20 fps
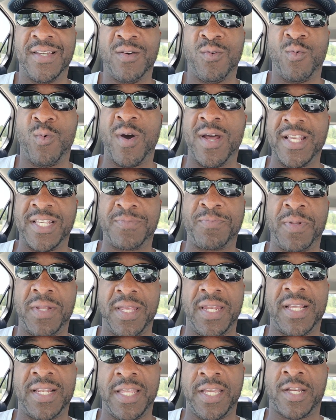what is
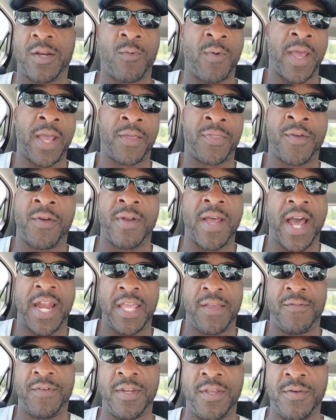politically correct. They're not
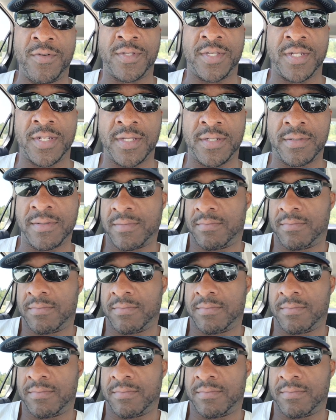even using it